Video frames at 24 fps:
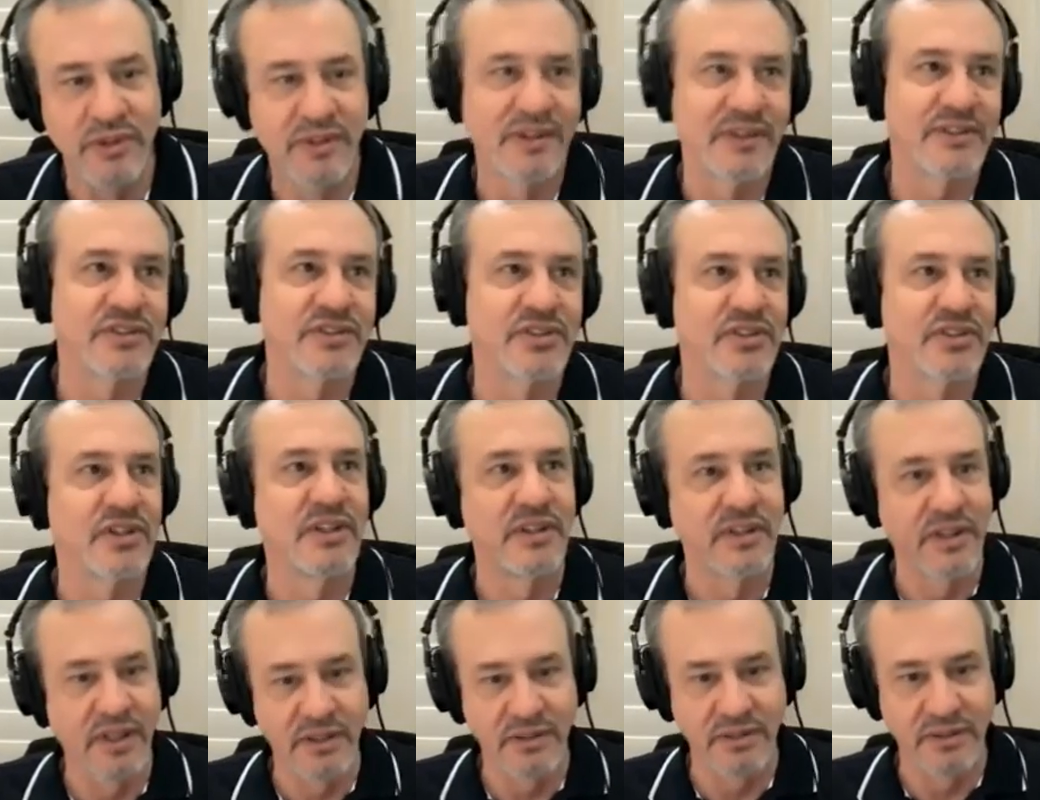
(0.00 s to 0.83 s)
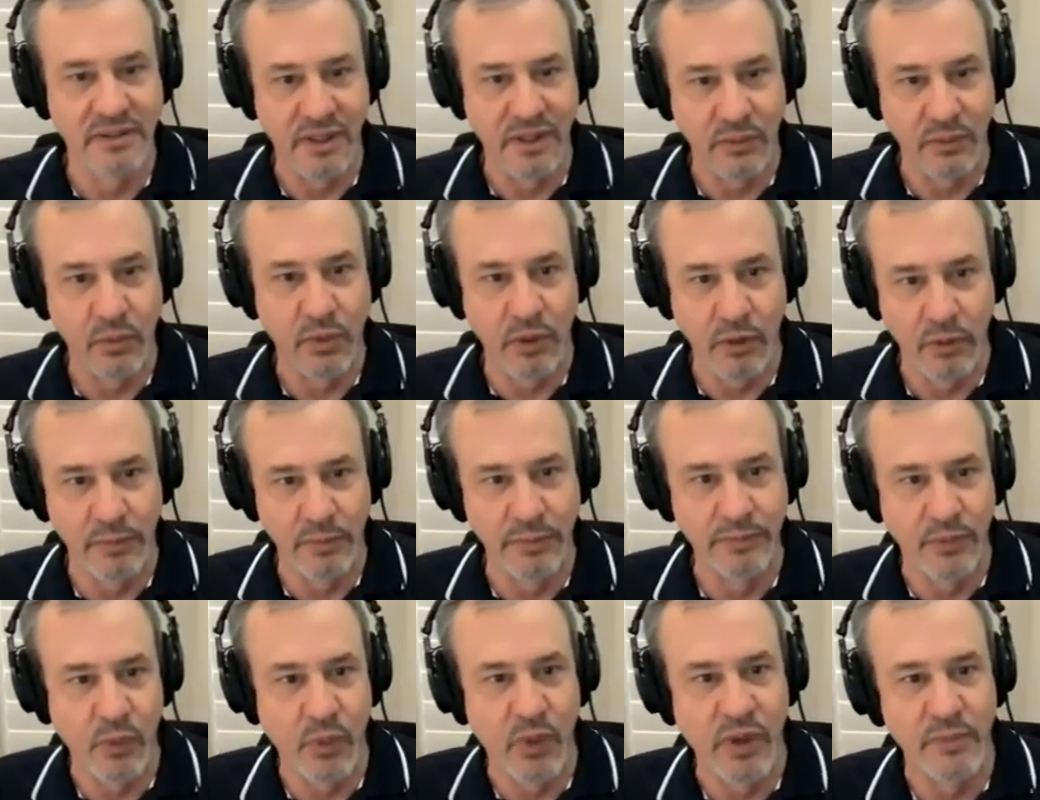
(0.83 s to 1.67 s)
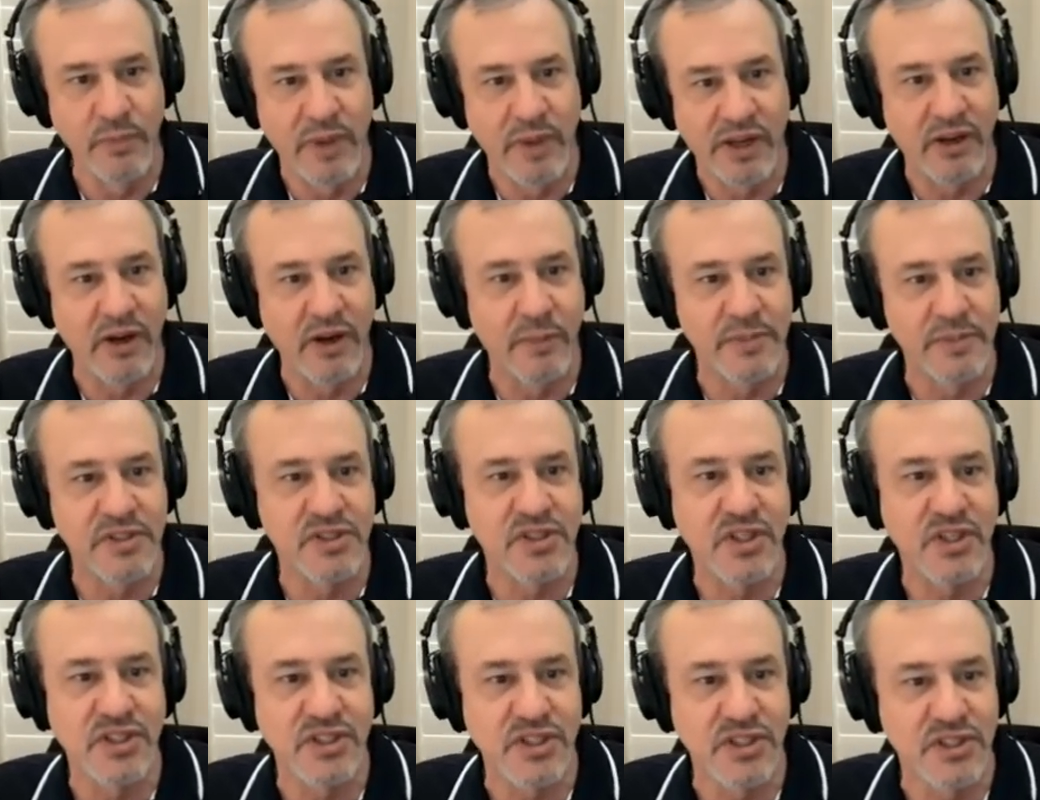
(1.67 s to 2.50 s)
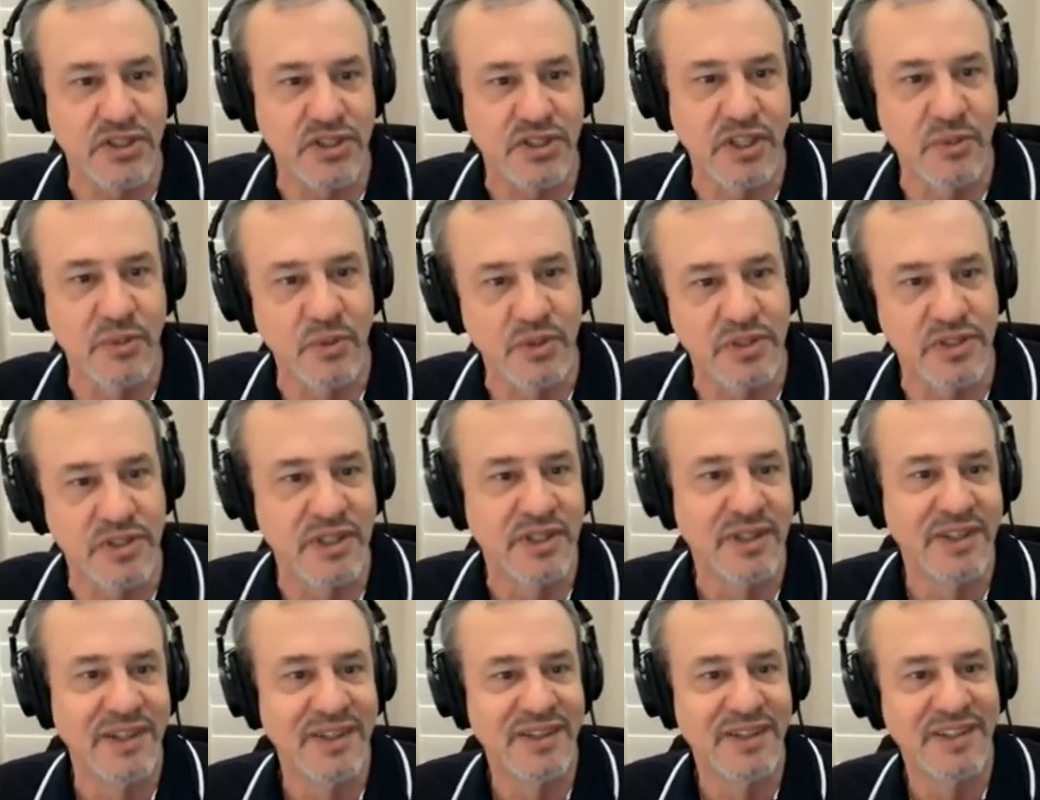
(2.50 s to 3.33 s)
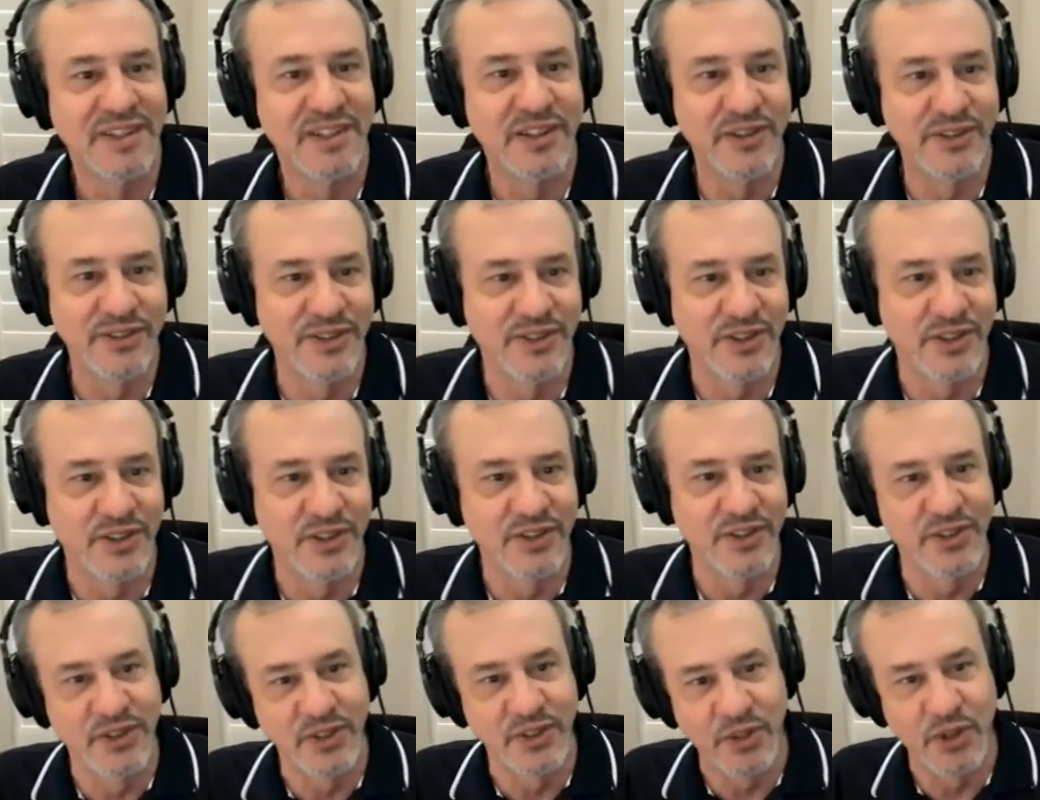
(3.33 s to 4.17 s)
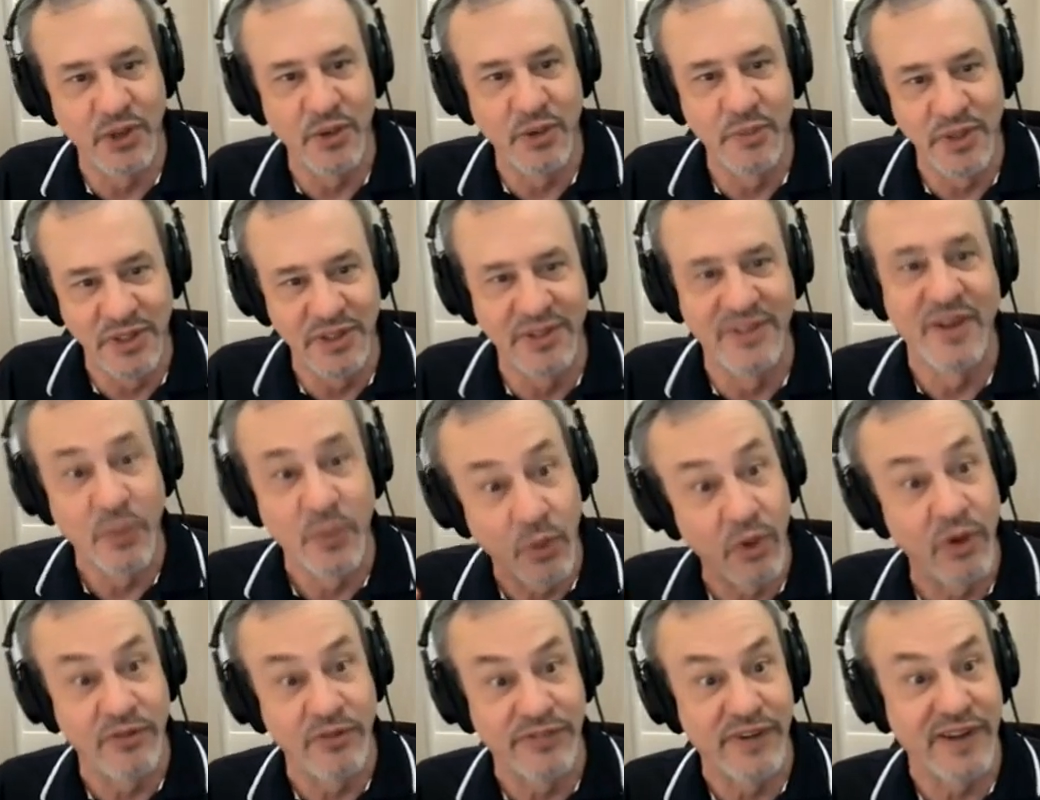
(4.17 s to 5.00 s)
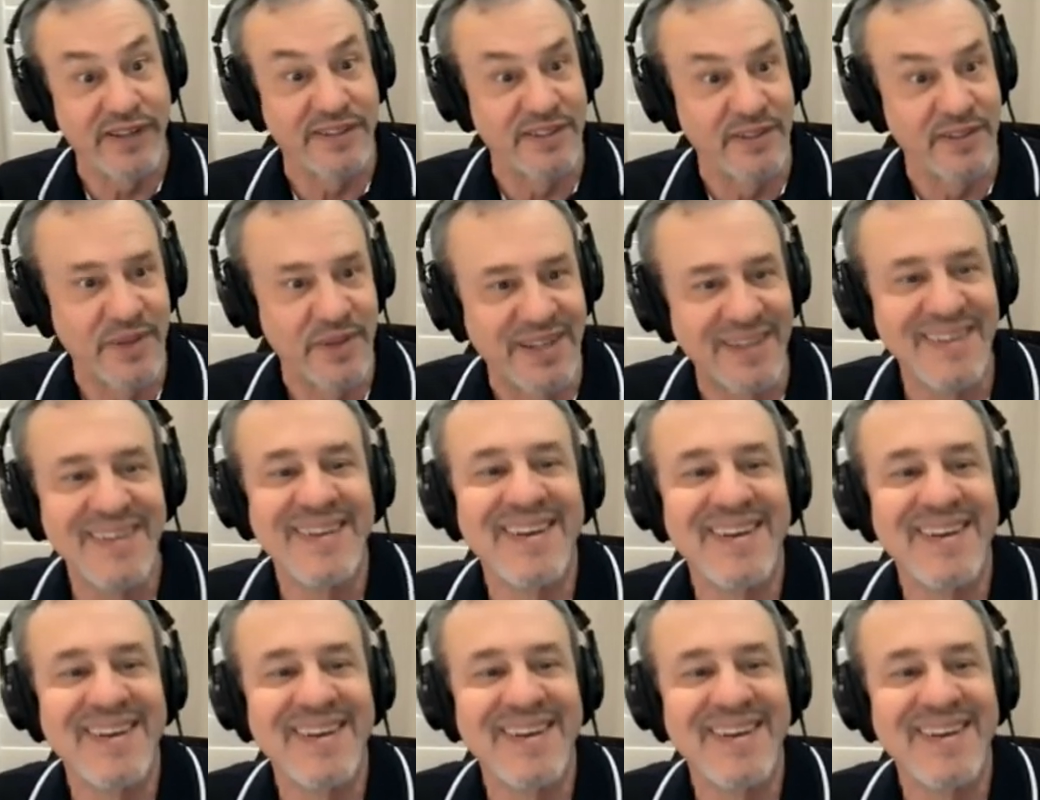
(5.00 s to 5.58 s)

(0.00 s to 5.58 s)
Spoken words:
Actually, they were, the way my compensation scheme was determined, they were affecting me.